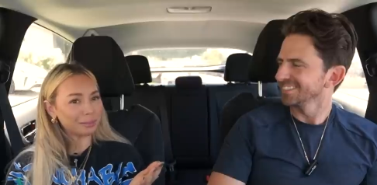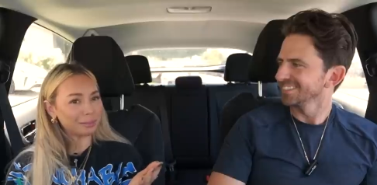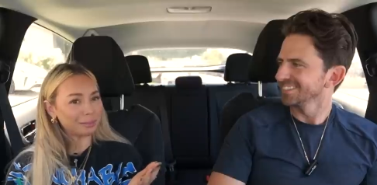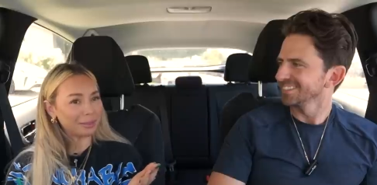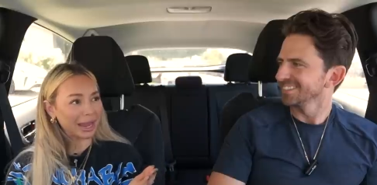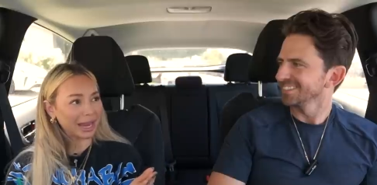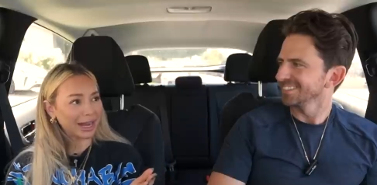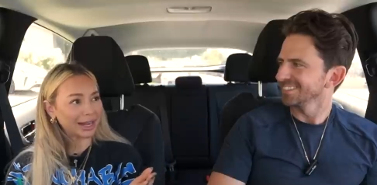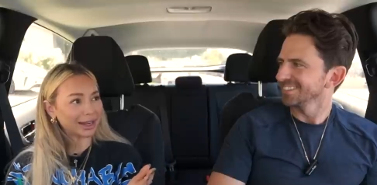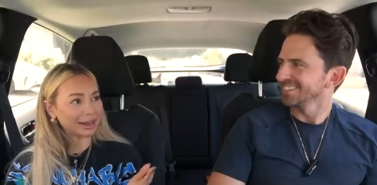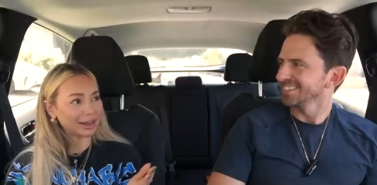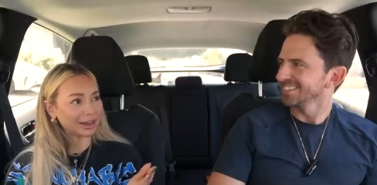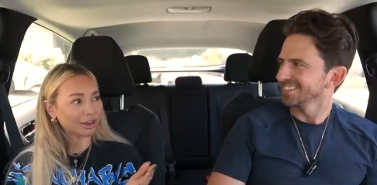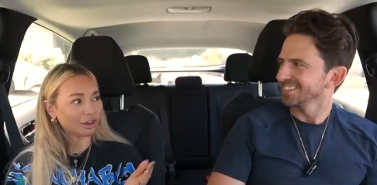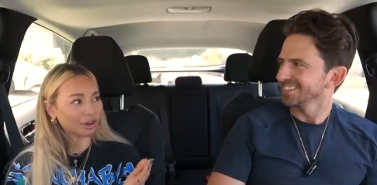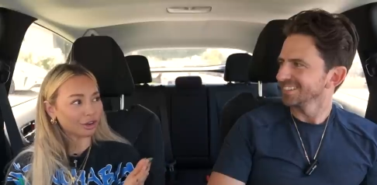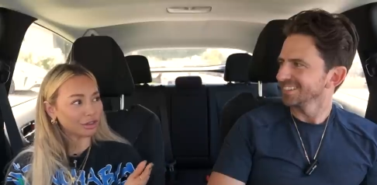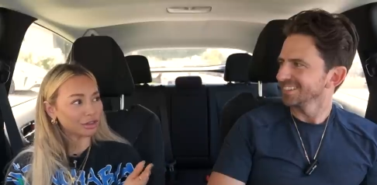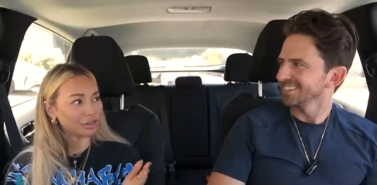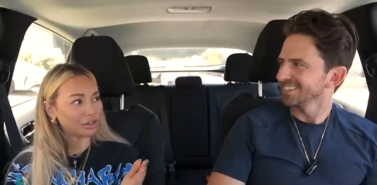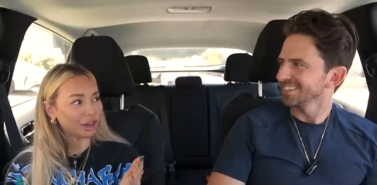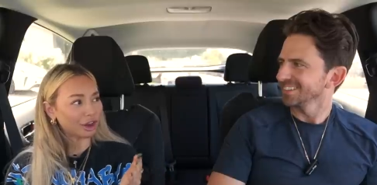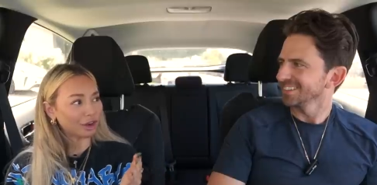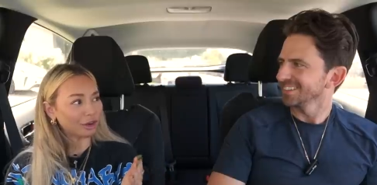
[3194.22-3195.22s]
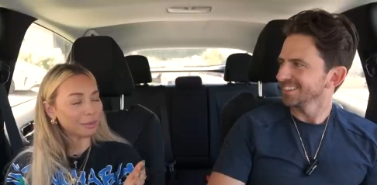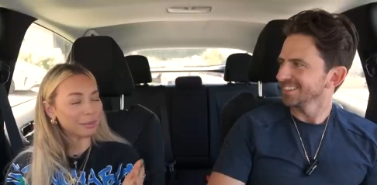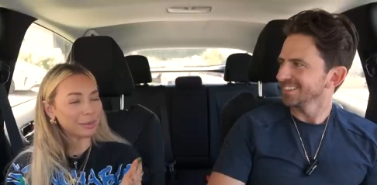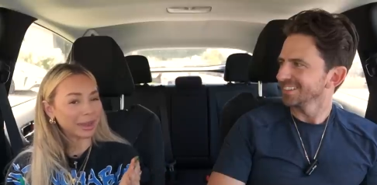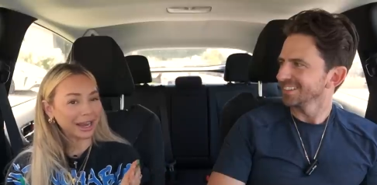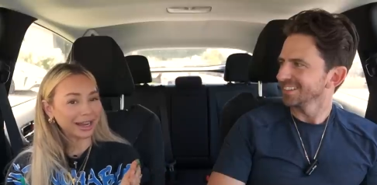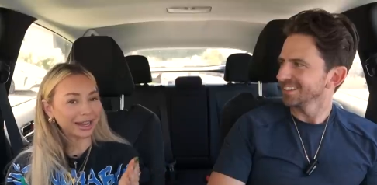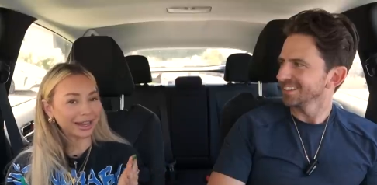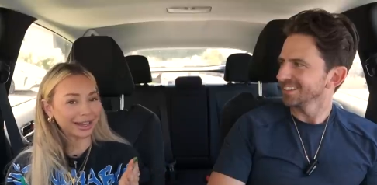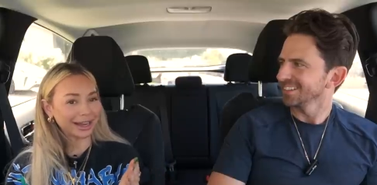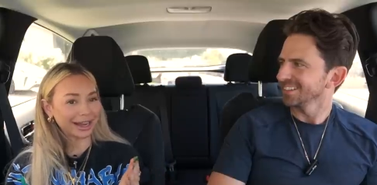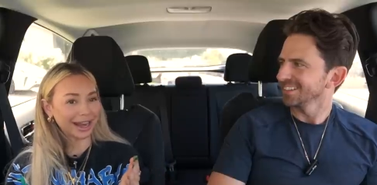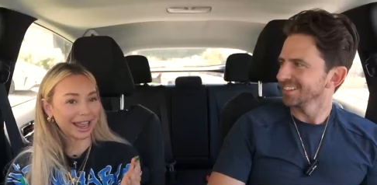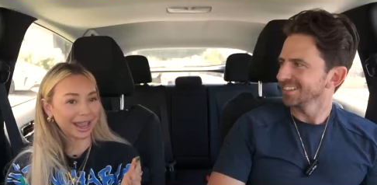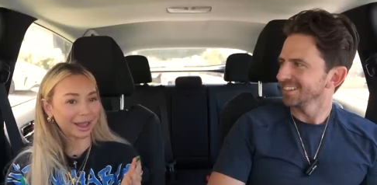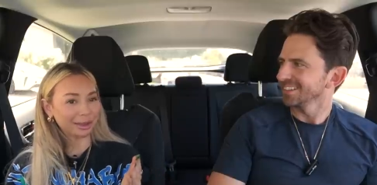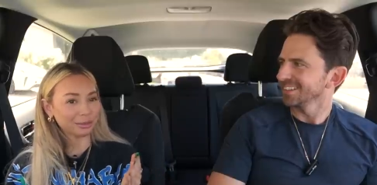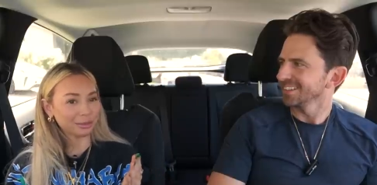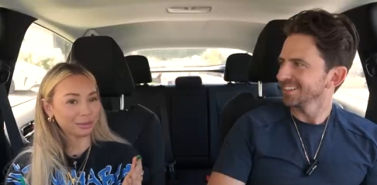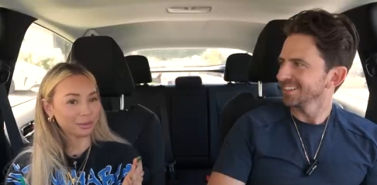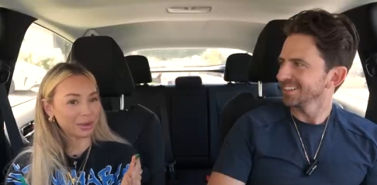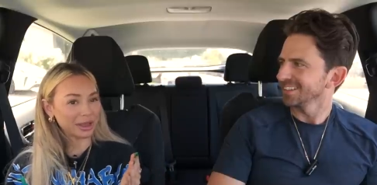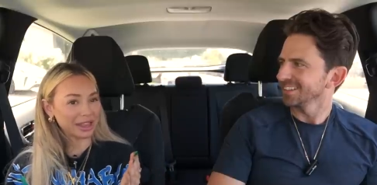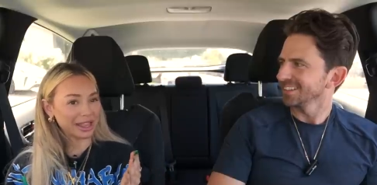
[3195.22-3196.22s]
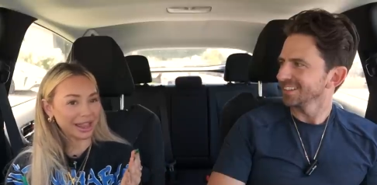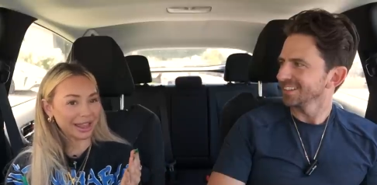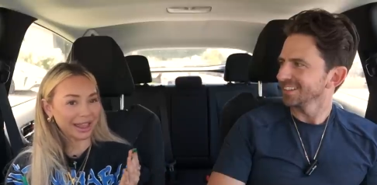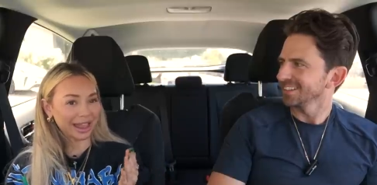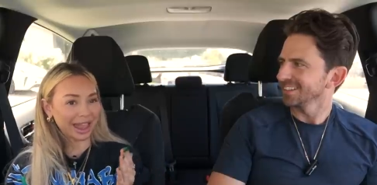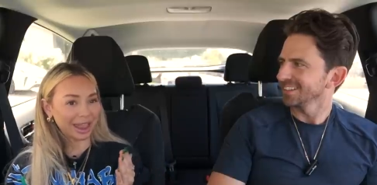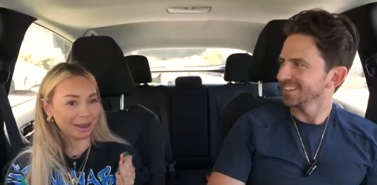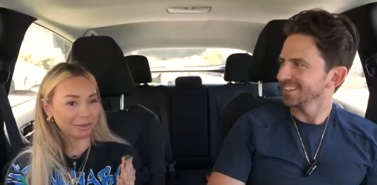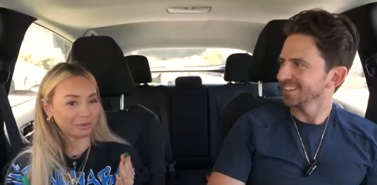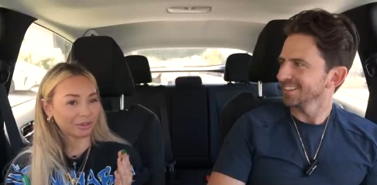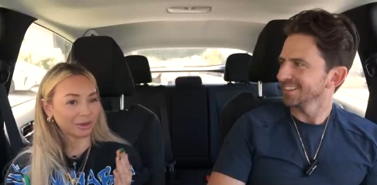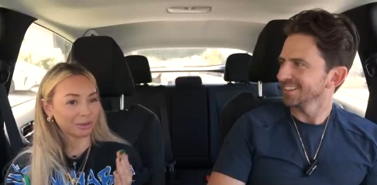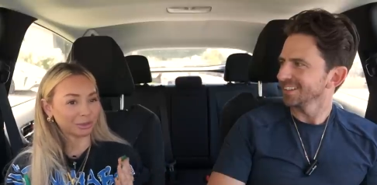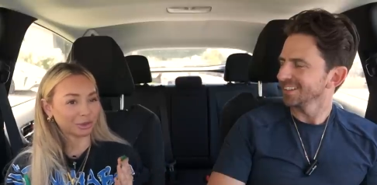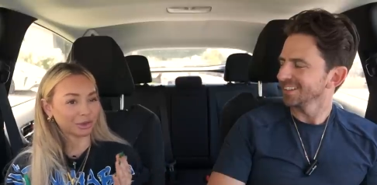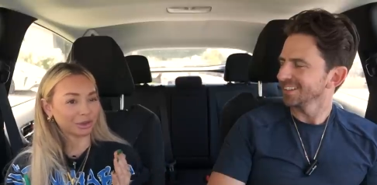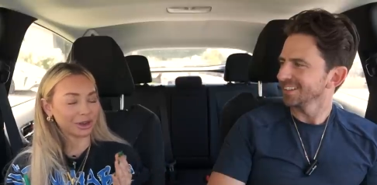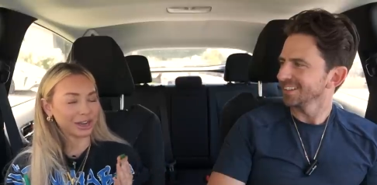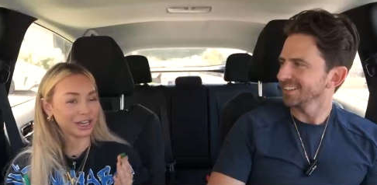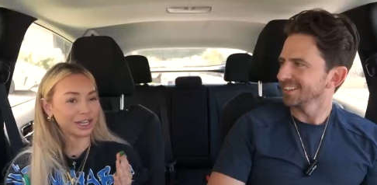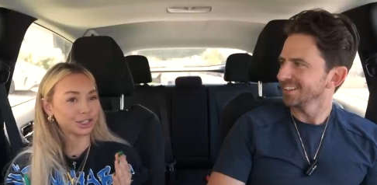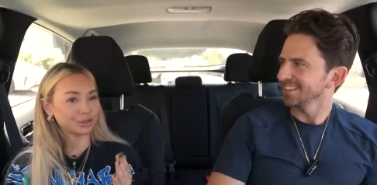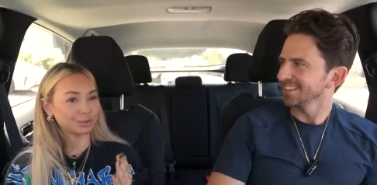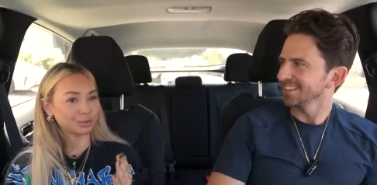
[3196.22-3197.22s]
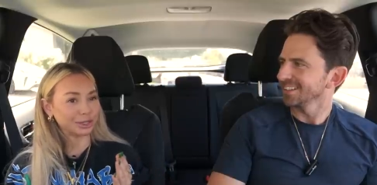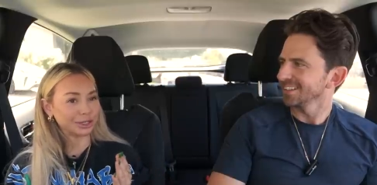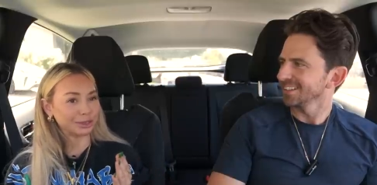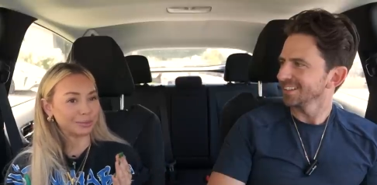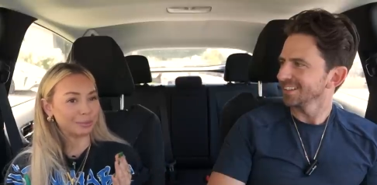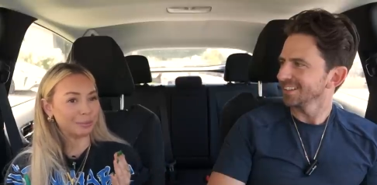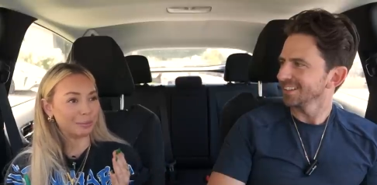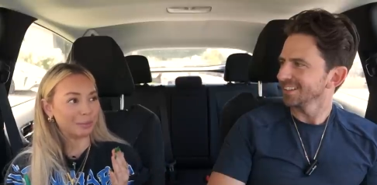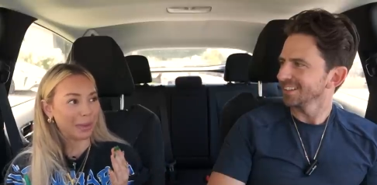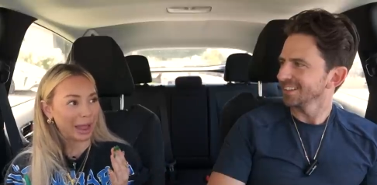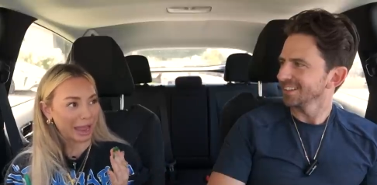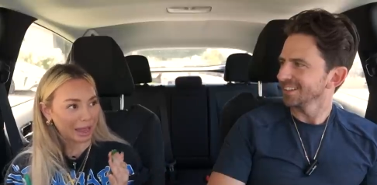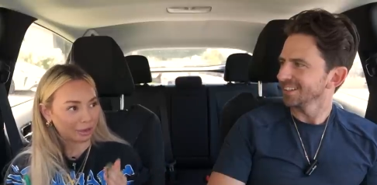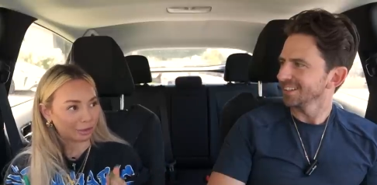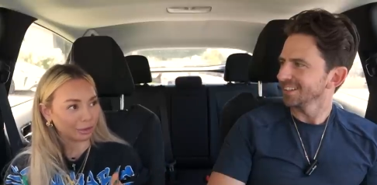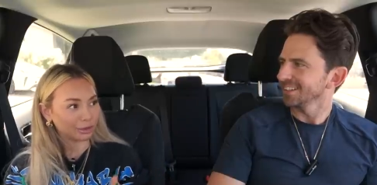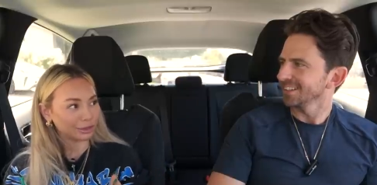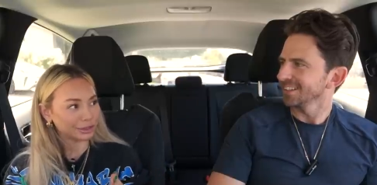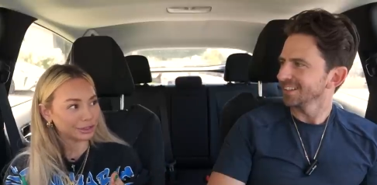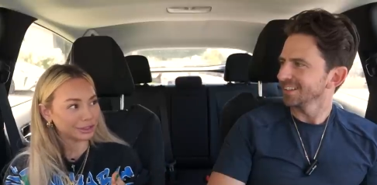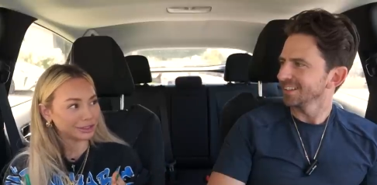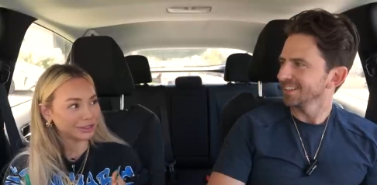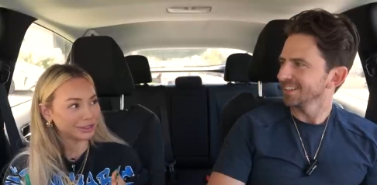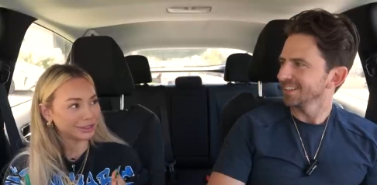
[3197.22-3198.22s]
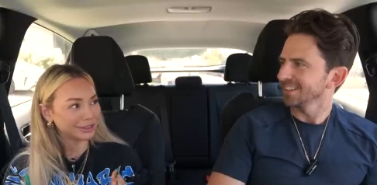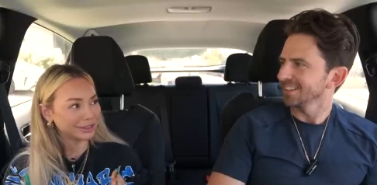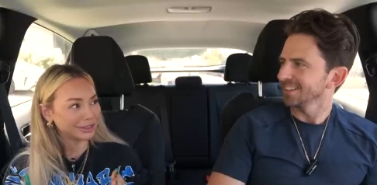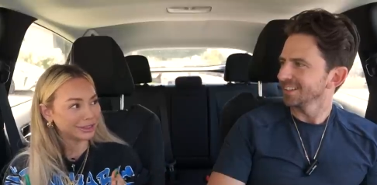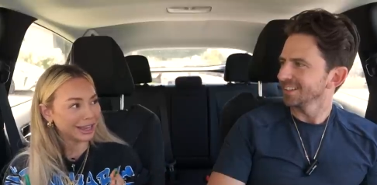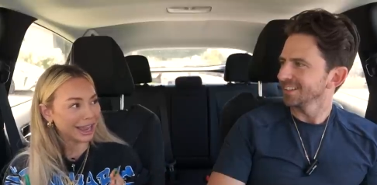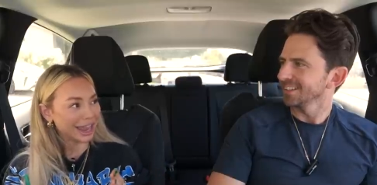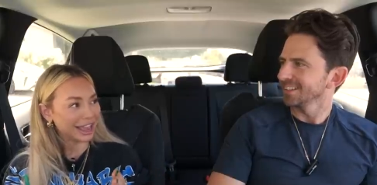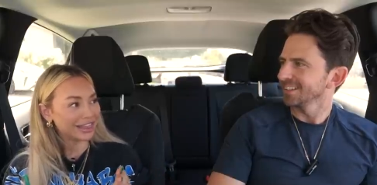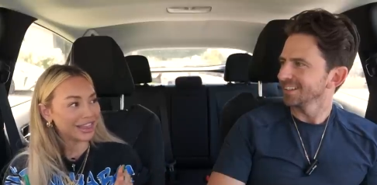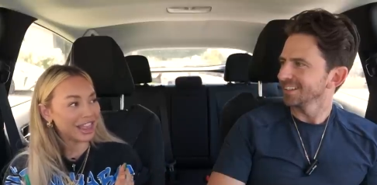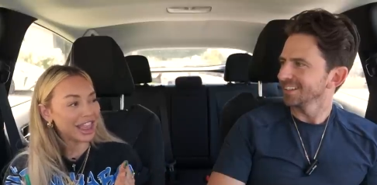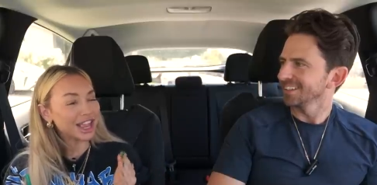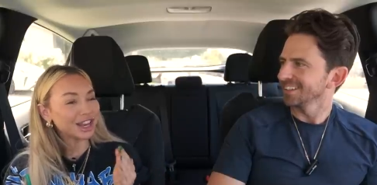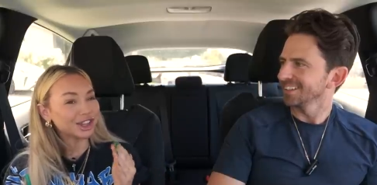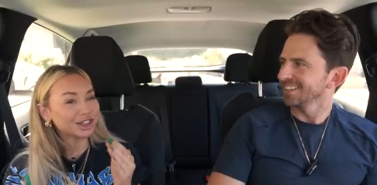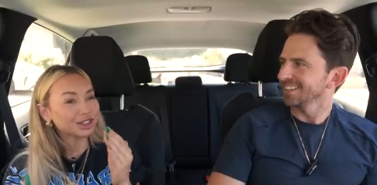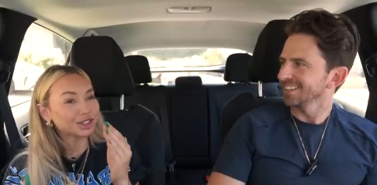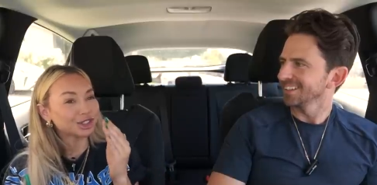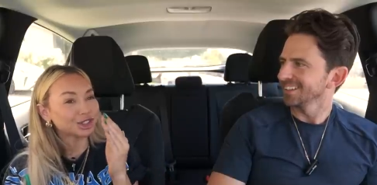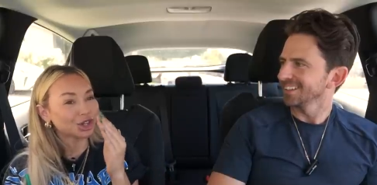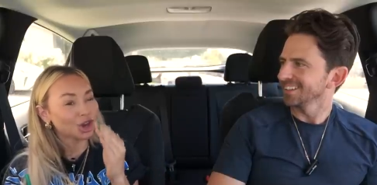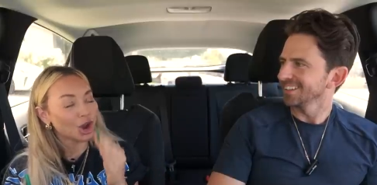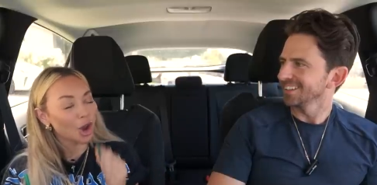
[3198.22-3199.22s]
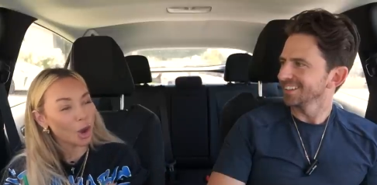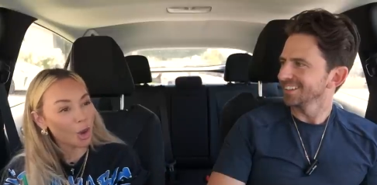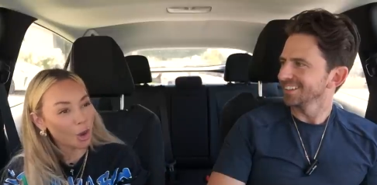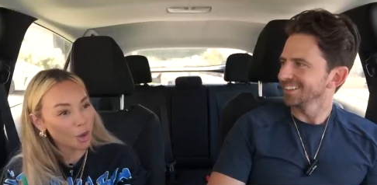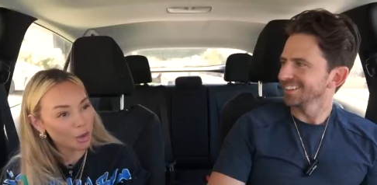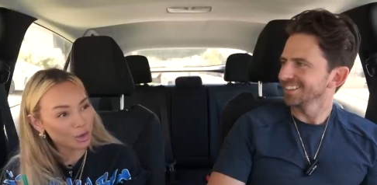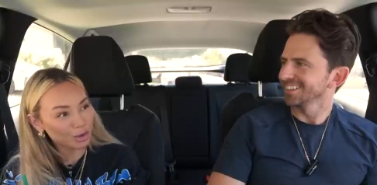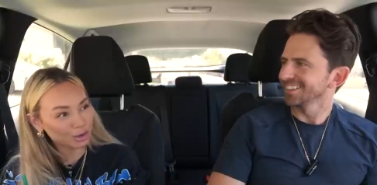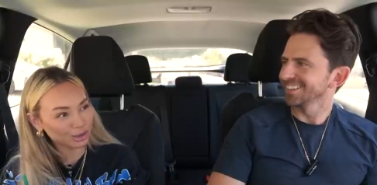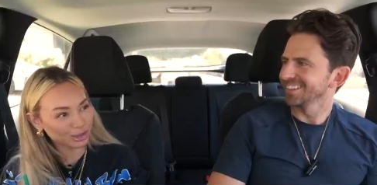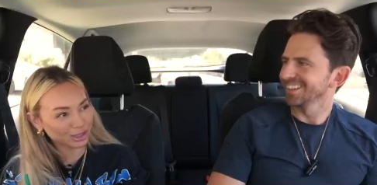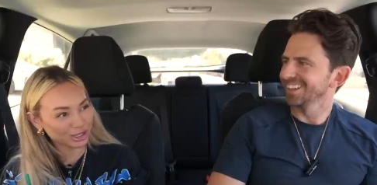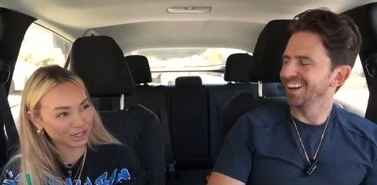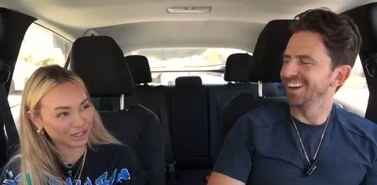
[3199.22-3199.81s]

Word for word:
Speaker 1: made their maiden name when they came from Greece was Michaels, and they chose